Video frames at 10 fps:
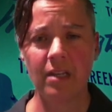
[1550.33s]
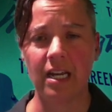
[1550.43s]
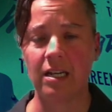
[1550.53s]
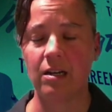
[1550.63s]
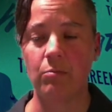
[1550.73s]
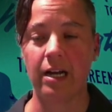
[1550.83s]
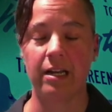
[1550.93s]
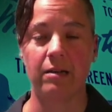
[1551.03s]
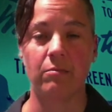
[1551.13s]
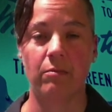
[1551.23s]
in
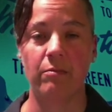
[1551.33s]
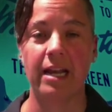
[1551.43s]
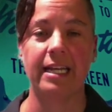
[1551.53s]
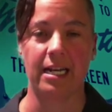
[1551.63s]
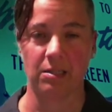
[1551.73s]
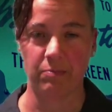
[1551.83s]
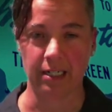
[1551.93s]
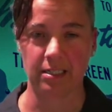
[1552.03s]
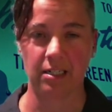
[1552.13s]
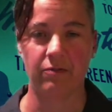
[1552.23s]
many
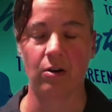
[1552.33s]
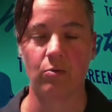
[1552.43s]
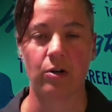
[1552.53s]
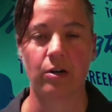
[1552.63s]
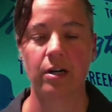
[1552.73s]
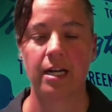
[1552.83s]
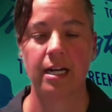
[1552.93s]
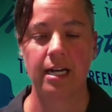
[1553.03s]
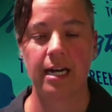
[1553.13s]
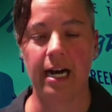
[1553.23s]
aspects of our work,
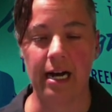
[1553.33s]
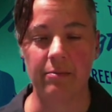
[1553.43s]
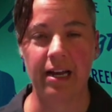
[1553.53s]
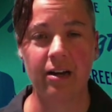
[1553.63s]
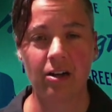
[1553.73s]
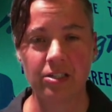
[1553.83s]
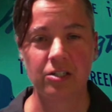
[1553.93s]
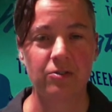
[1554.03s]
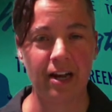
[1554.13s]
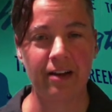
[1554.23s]
and
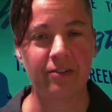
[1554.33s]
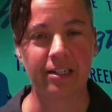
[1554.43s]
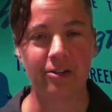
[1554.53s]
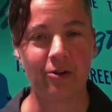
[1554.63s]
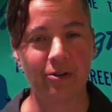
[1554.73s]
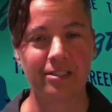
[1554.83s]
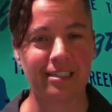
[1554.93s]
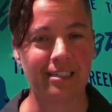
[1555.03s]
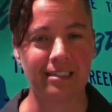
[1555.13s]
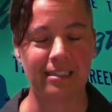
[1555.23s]
also have a goal
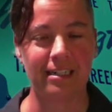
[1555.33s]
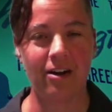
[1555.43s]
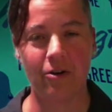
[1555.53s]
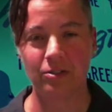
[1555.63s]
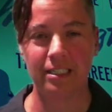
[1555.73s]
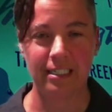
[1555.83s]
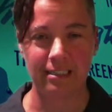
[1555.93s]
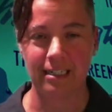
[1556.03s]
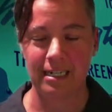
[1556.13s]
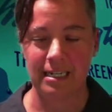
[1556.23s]
to not
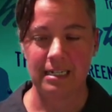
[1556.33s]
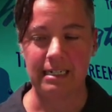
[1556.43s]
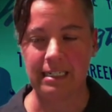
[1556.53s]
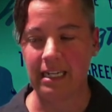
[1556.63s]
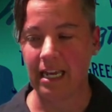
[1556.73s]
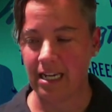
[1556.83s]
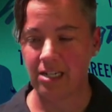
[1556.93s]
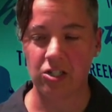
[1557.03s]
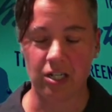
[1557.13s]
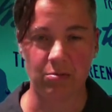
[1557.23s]
only
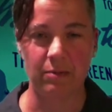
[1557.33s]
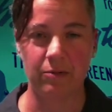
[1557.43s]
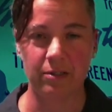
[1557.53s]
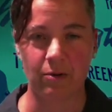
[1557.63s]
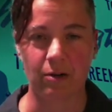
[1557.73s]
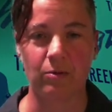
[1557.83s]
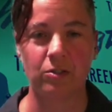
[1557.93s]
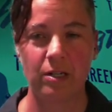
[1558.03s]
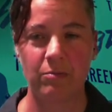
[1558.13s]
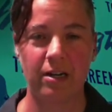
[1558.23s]
engage young people in the work we're
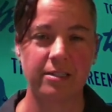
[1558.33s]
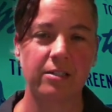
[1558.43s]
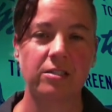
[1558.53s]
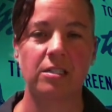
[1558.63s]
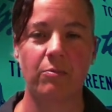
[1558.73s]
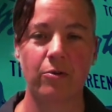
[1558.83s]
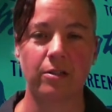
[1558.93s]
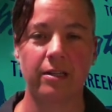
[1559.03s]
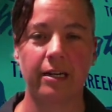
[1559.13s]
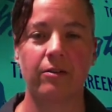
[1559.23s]
doing, but also to
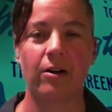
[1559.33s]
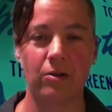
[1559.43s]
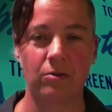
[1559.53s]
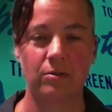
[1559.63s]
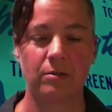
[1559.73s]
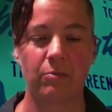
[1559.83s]
support their own